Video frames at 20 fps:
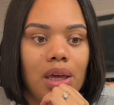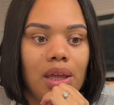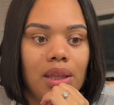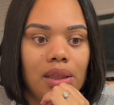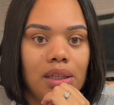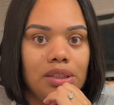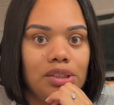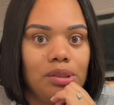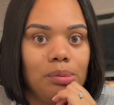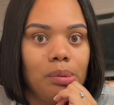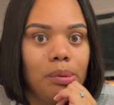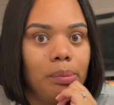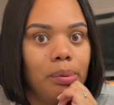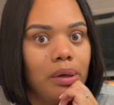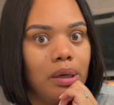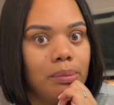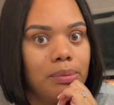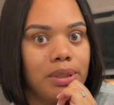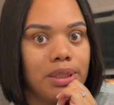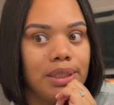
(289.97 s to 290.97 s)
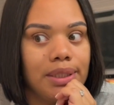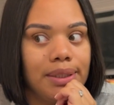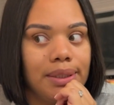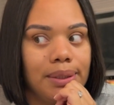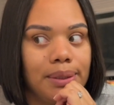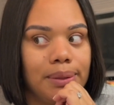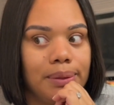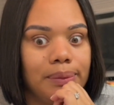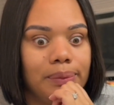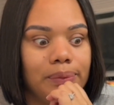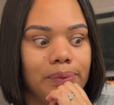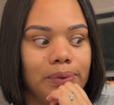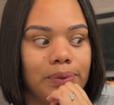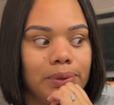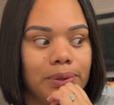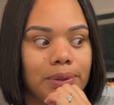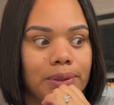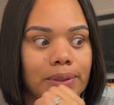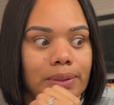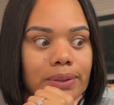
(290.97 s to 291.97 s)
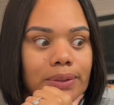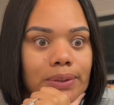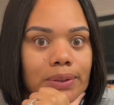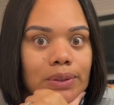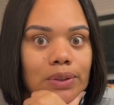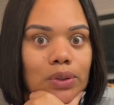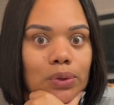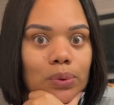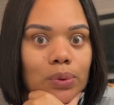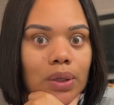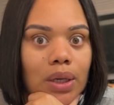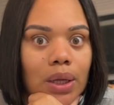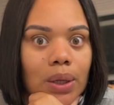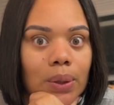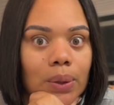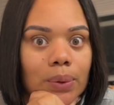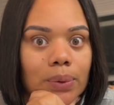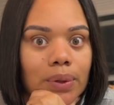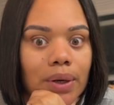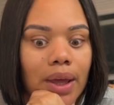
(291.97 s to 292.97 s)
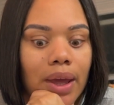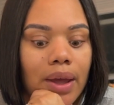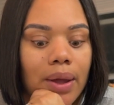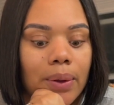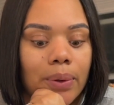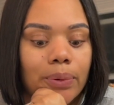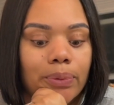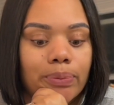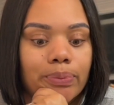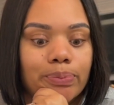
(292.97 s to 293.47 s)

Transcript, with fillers: that she been promising him for too long now